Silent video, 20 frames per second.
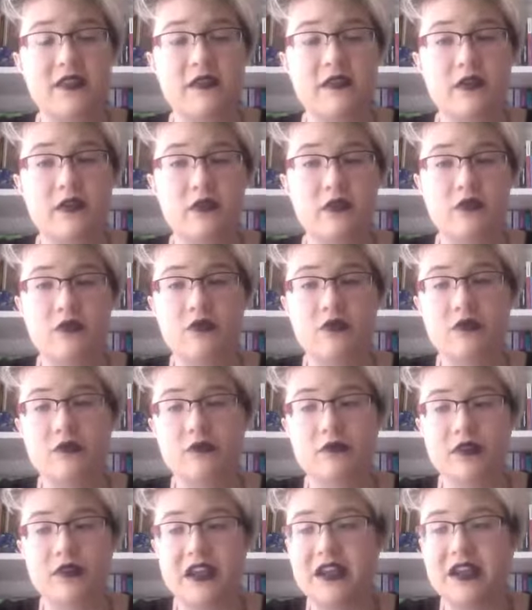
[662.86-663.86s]
to
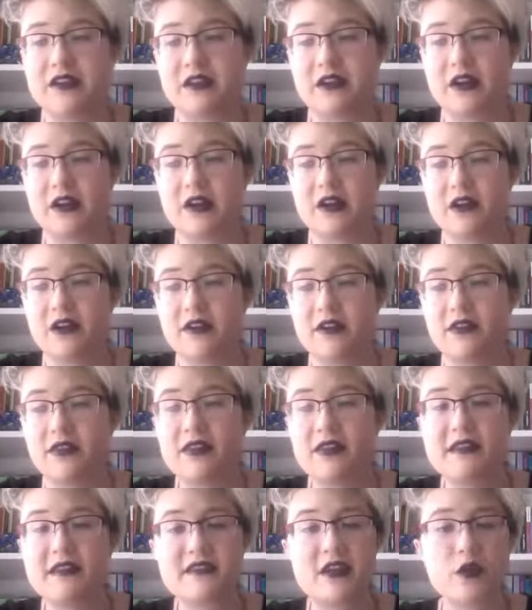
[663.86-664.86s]
read her.
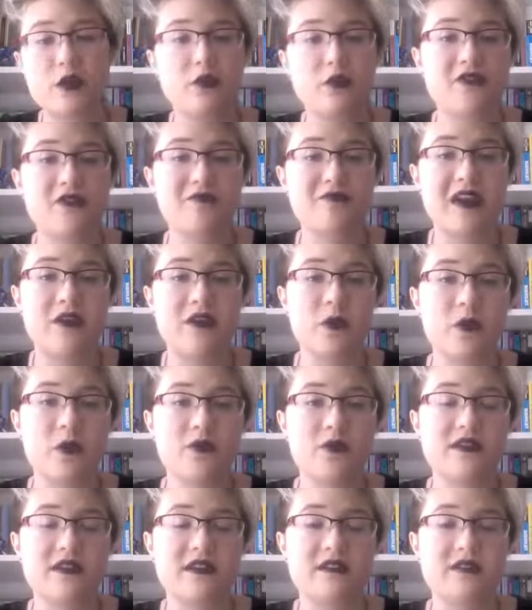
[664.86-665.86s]
This year, one of my
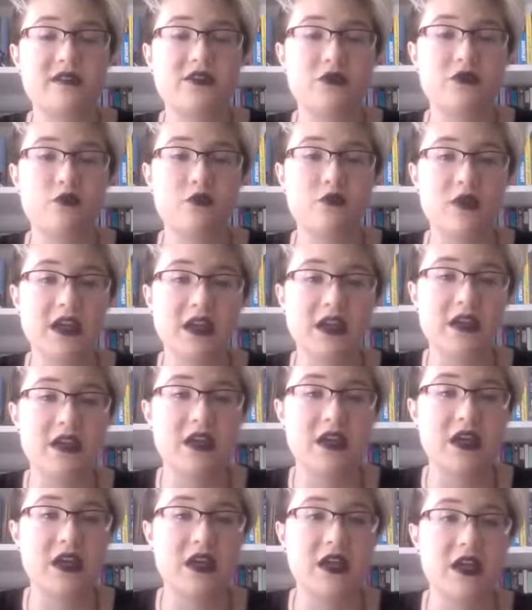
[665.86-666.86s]
goals is to
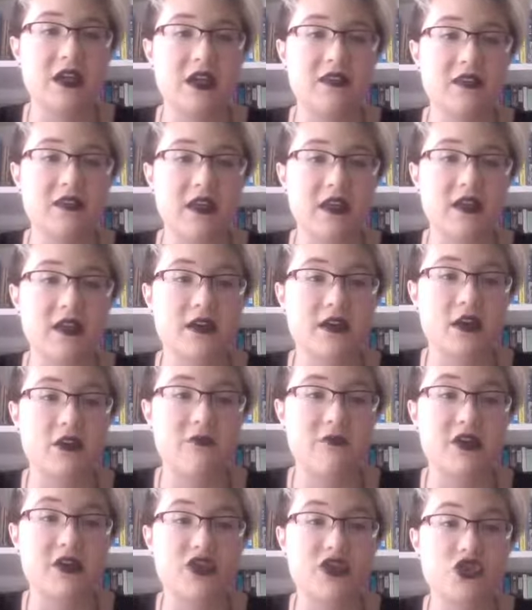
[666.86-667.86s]
read like a
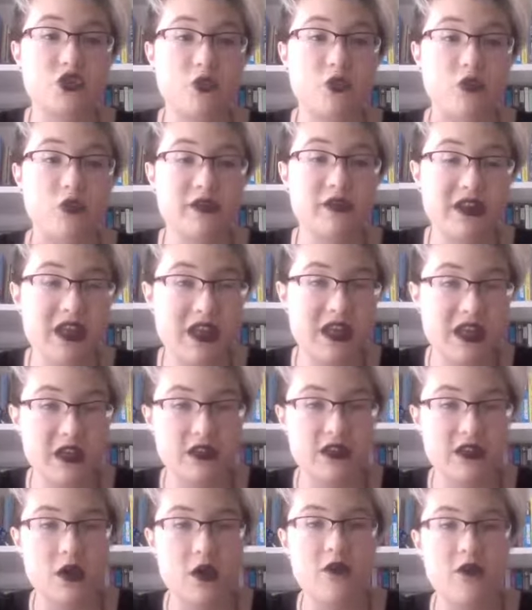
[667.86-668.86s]

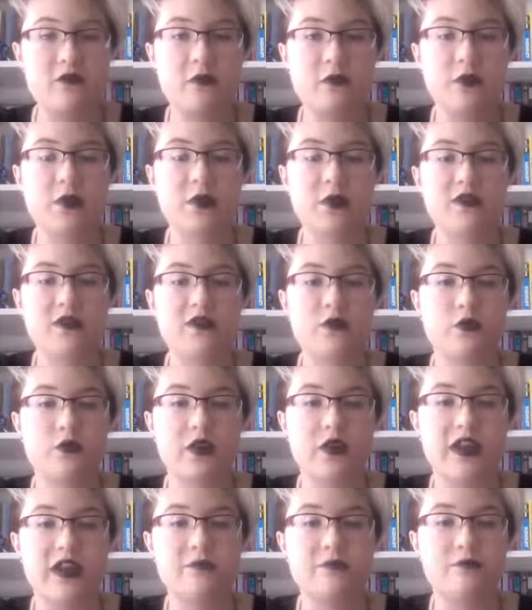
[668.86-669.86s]
majority of books
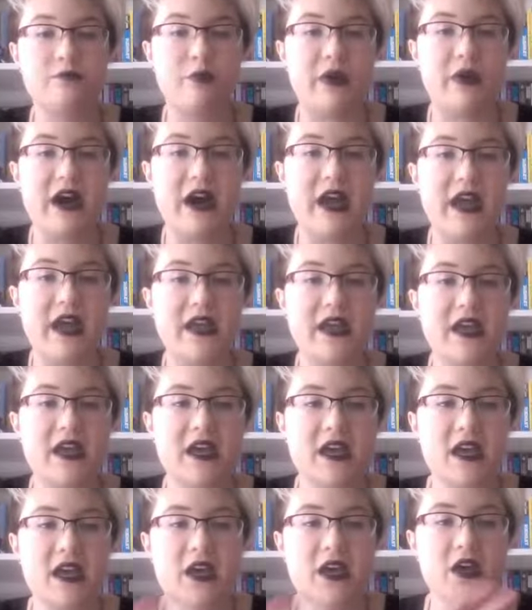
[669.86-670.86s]
written by
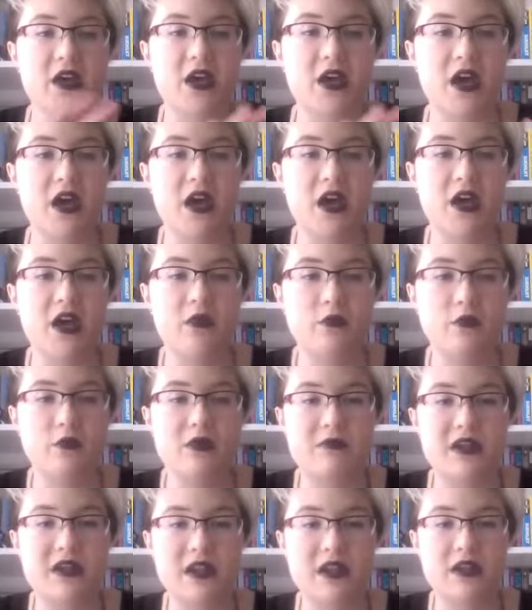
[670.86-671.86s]

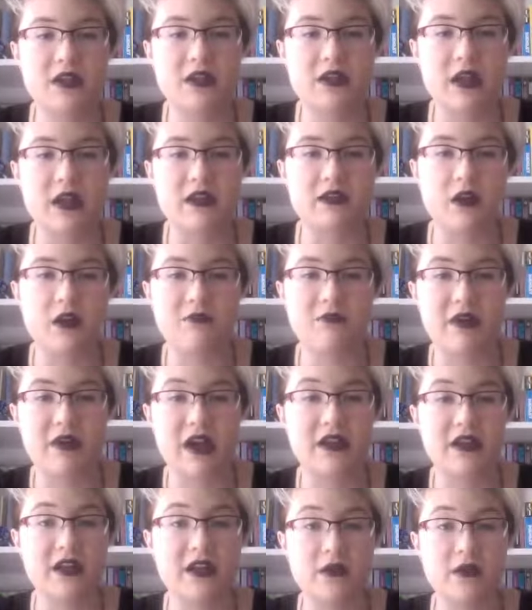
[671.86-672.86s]
women and
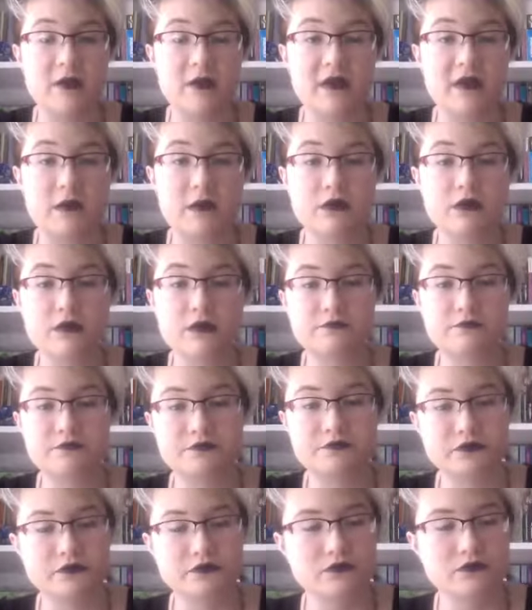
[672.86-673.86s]
non-binary people.
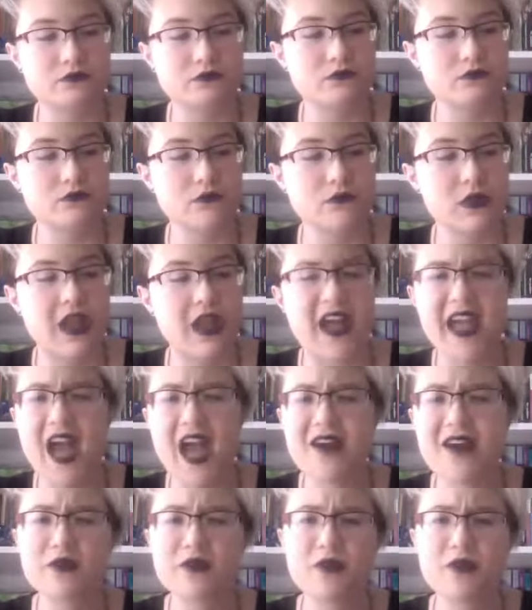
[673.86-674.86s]
I
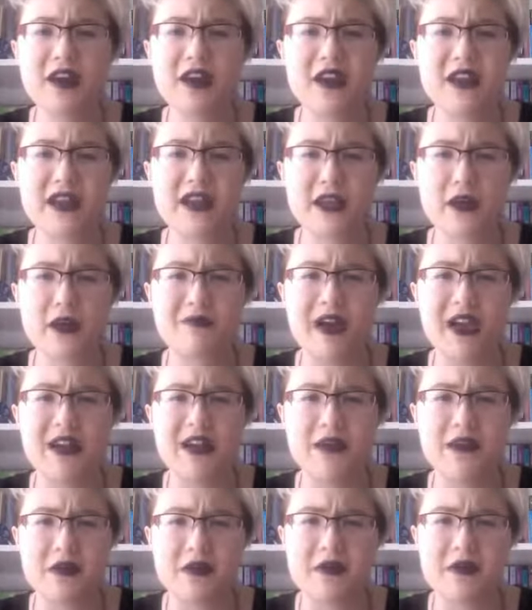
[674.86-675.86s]
haven't read any
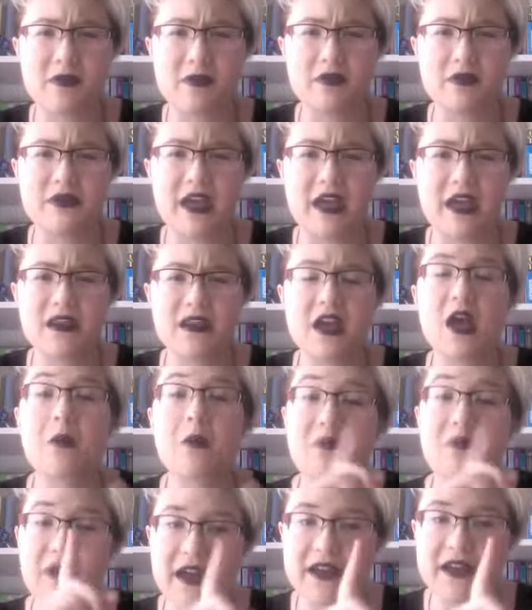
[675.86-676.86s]
non-binary people yet,
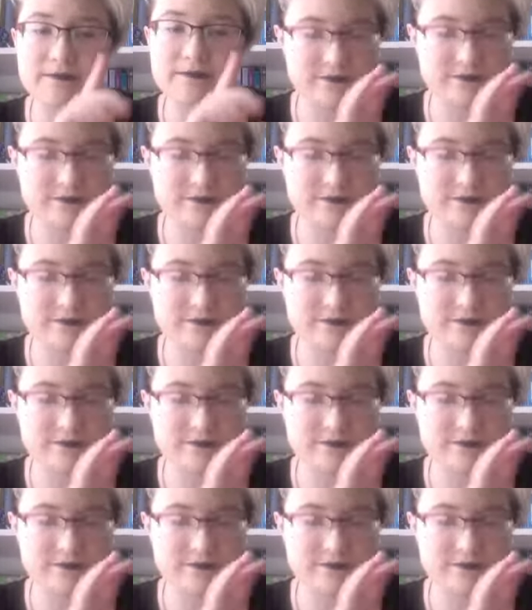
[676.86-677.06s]
but